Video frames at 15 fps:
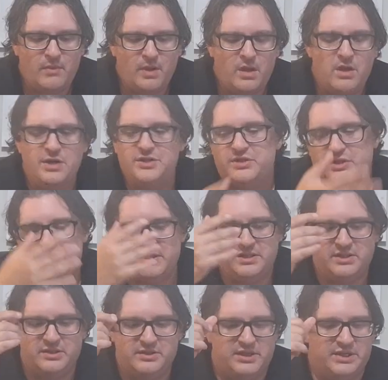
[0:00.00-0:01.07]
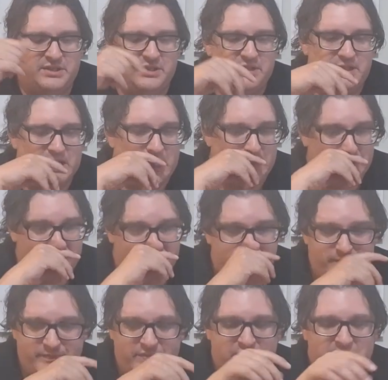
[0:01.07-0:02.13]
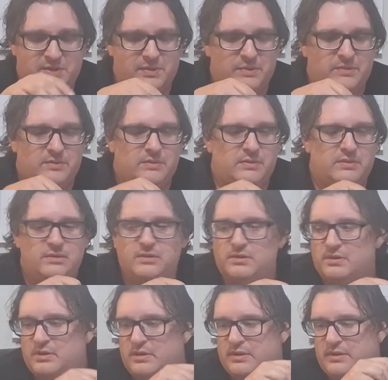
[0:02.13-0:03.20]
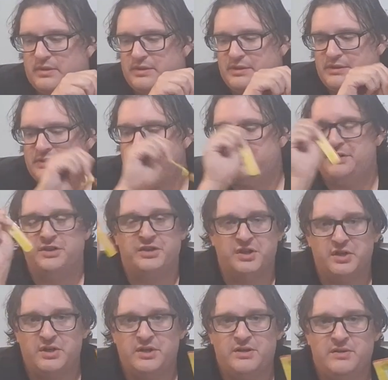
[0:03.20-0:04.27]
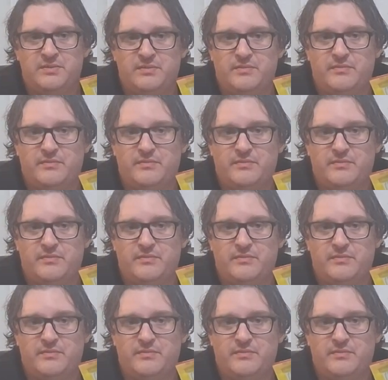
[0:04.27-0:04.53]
Honestly, these all taste the same, so they're good.